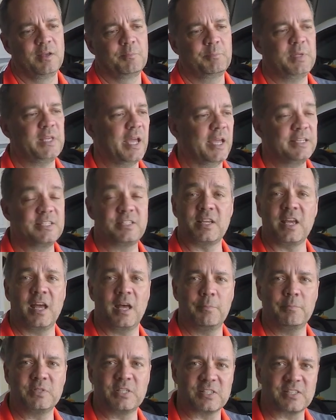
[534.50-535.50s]

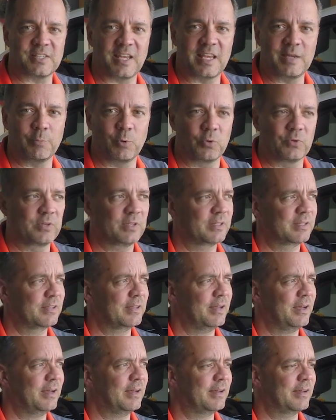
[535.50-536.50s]
PADM Disabled
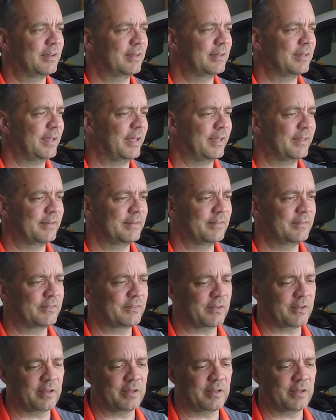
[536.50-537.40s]
and